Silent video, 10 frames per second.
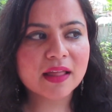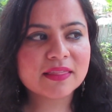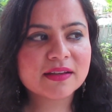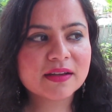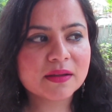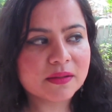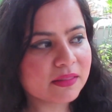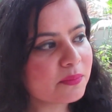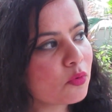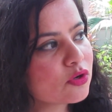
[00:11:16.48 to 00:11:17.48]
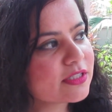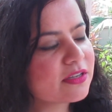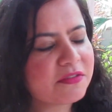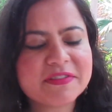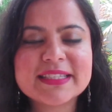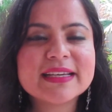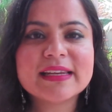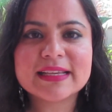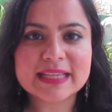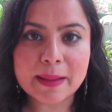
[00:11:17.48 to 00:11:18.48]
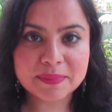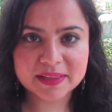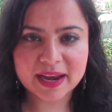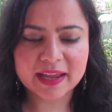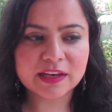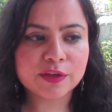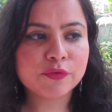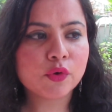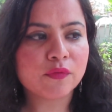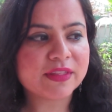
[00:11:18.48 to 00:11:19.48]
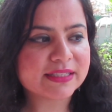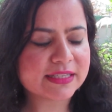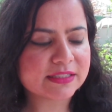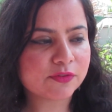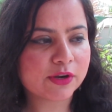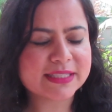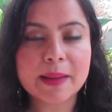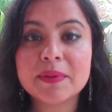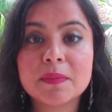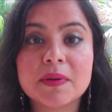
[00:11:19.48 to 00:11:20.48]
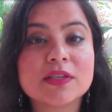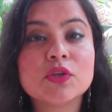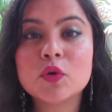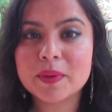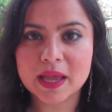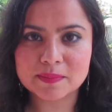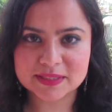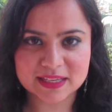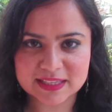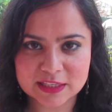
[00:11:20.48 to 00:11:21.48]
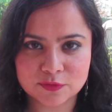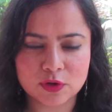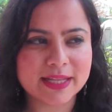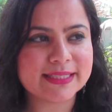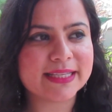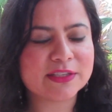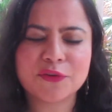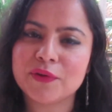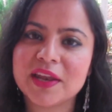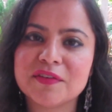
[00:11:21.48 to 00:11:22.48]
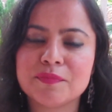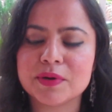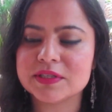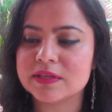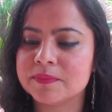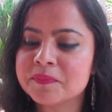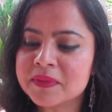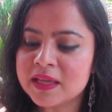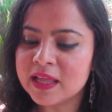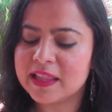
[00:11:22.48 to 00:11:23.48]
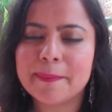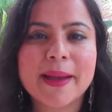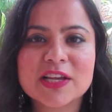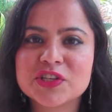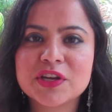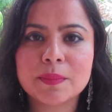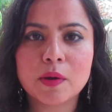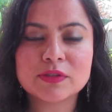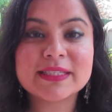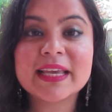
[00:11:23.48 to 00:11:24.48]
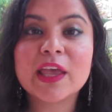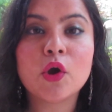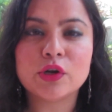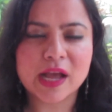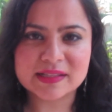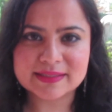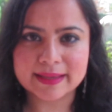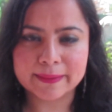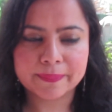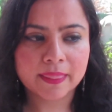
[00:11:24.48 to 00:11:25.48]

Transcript: The, the most uh, physical example that I can give you of this is, for example, a person who becomes successful. Let's say it's a creative person. They are passionate about singing or dancing.